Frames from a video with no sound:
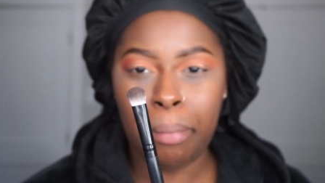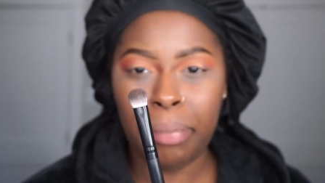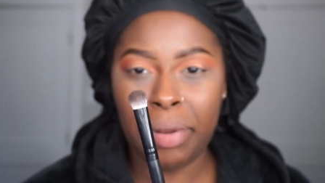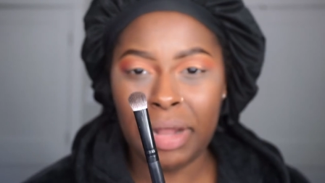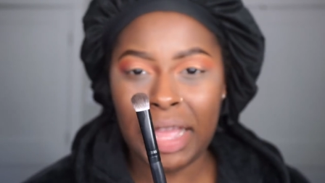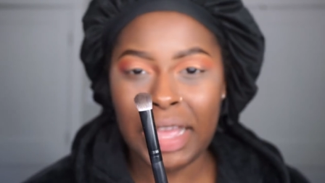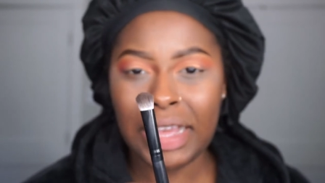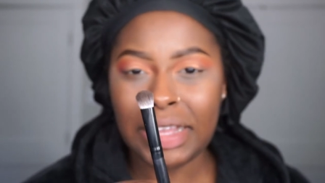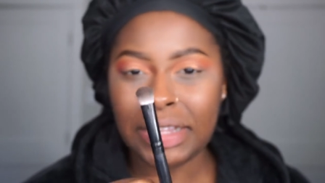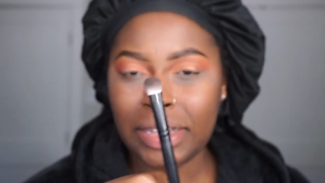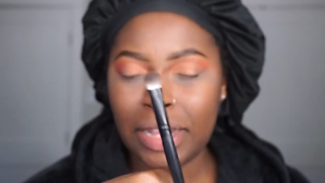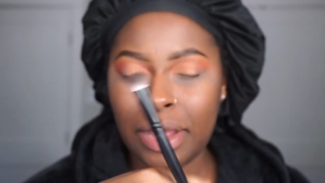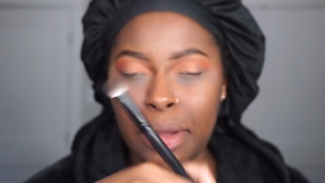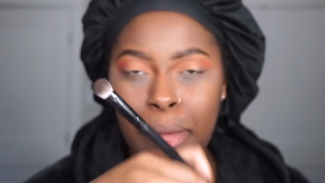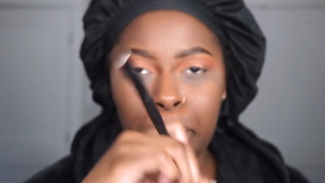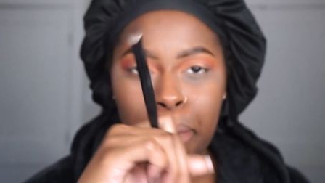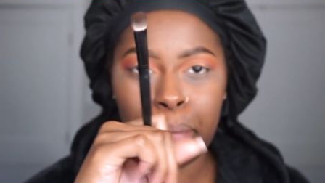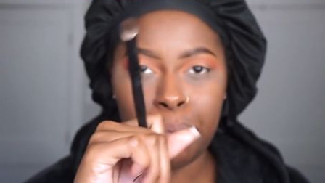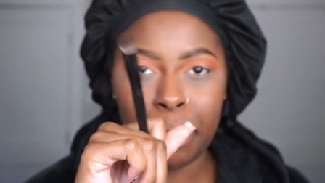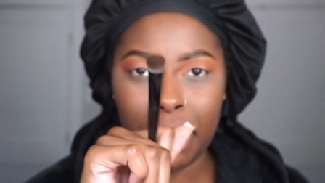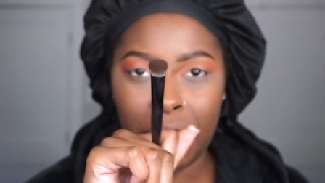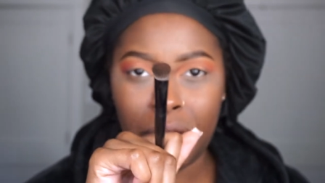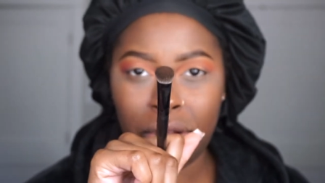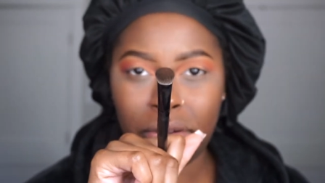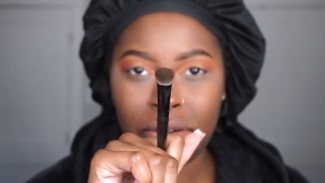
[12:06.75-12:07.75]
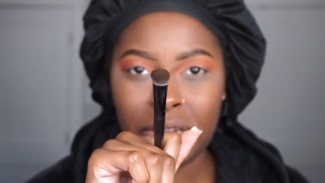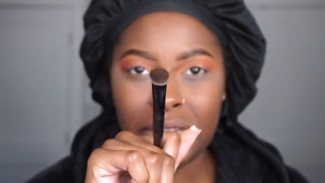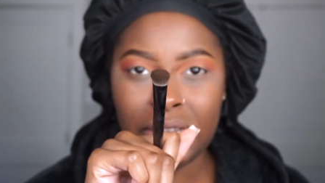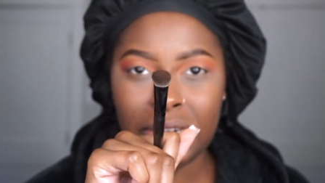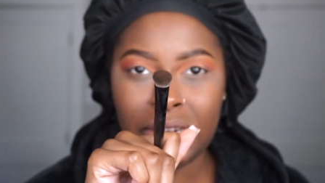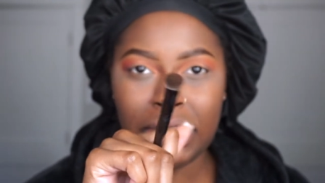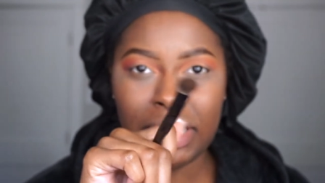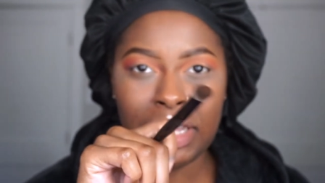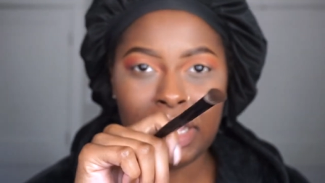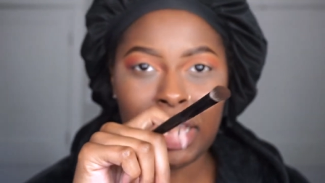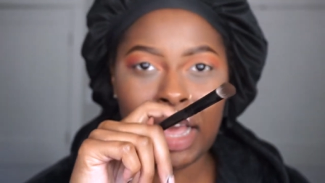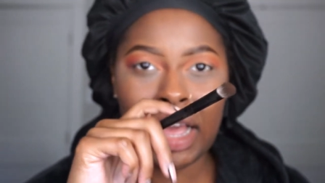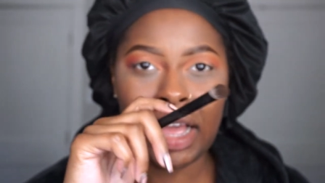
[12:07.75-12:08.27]
blacks and brown in
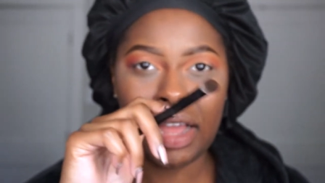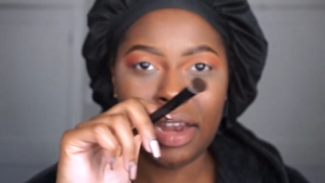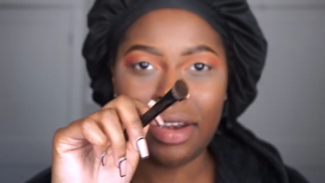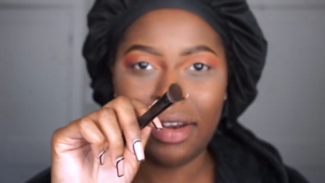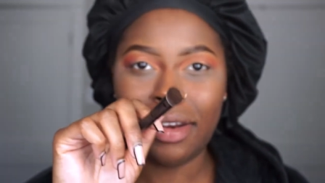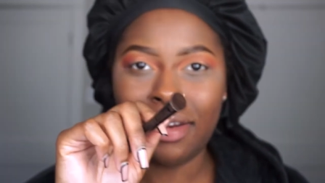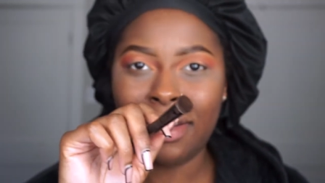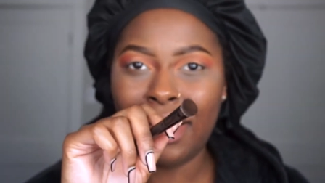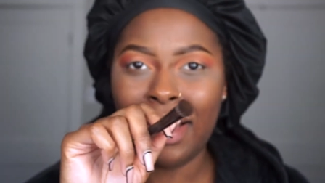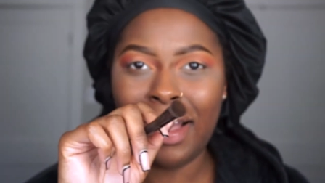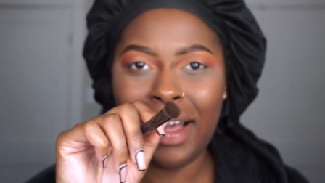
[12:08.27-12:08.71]
it. I,